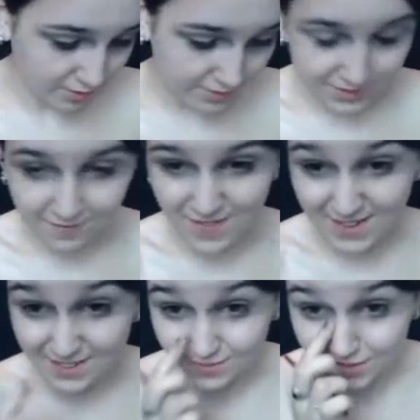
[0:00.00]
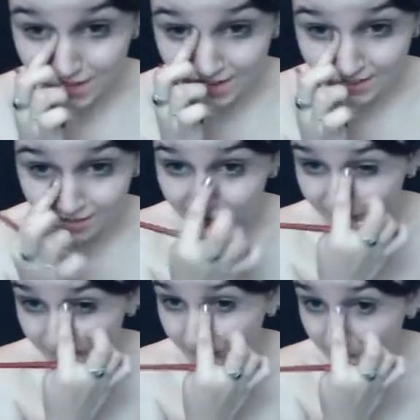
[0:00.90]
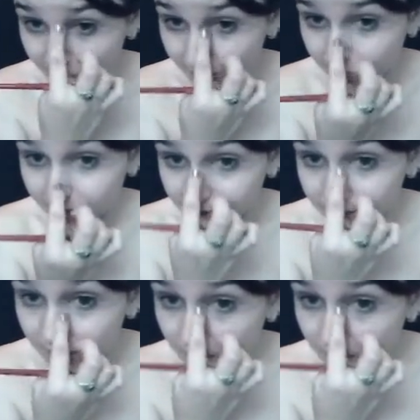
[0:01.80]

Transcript: It's effective to get in all your contours.